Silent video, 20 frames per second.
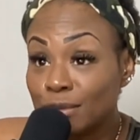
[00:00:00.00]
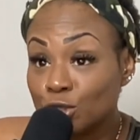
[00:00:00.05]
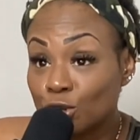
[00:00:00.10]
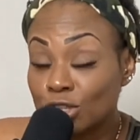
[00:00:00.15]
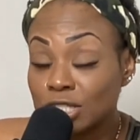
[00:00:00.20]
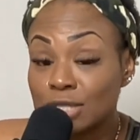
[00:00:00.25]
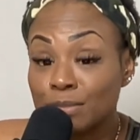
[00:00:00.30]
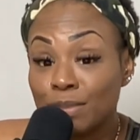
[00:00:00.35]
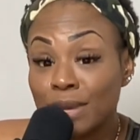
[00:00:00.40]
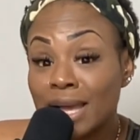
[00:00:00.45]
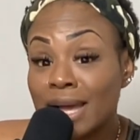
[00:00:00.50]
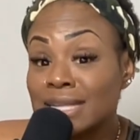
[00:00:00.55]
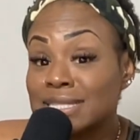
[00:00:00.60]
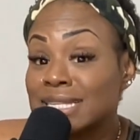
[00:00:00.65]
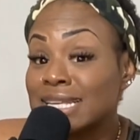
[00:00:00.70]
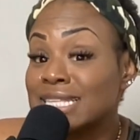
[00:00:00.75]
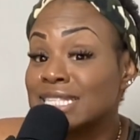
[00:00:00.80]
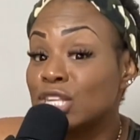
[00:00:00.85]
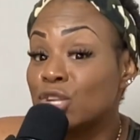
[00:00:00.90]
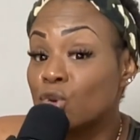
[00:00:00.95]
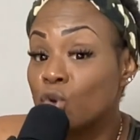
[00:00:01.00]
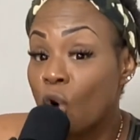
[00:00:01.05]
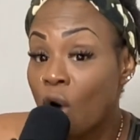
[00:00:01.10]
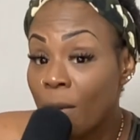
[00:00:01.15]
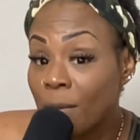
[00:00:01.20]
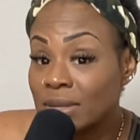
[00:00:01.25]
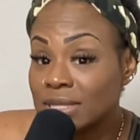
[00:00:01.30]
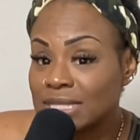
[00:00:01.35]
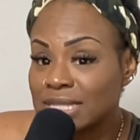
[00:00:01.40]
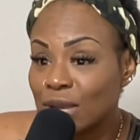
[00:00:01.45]
choices because it's
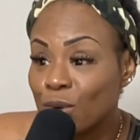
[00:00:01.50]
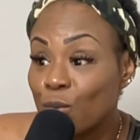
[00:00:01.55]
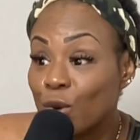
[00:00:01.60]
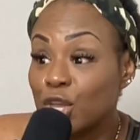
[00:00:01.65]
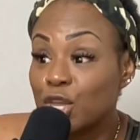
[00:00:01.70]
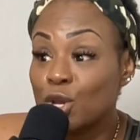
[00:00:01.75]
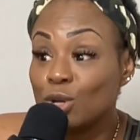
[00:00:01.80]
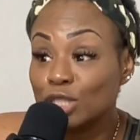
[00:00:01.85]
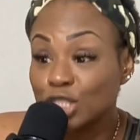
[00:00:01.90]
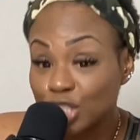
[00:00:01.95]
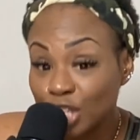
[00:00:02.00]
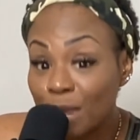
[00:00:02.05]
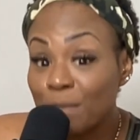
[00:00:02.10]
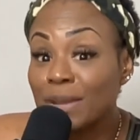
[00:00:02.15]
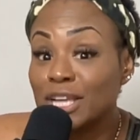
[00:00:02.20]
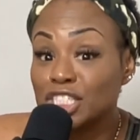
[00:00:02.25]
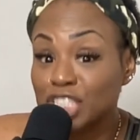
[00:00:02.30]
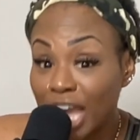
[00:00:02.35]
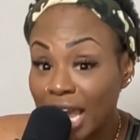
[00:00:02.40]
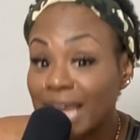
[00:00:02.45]
normacy when you should be